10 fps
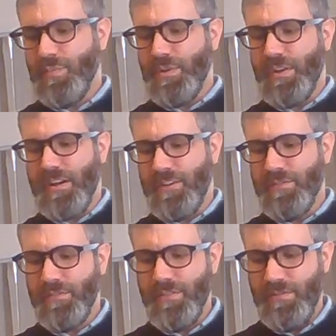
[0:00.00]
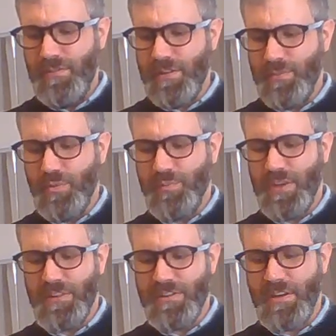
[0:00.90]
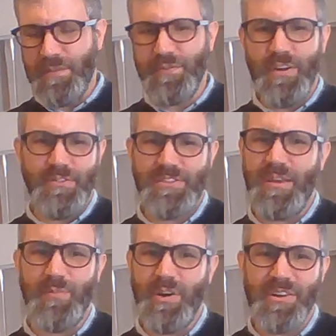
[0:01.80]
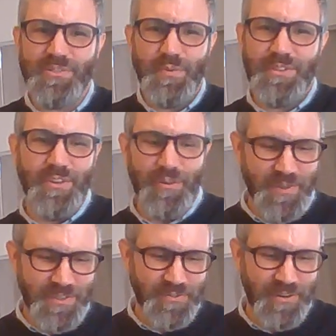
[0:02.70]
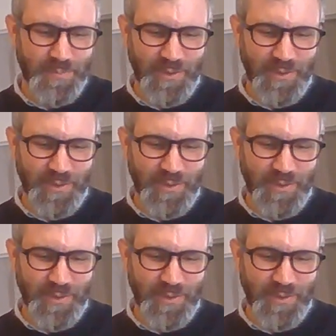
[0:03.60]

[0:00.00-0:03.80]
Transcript: But yeah, you can pick these up for under $10 with the OB strip.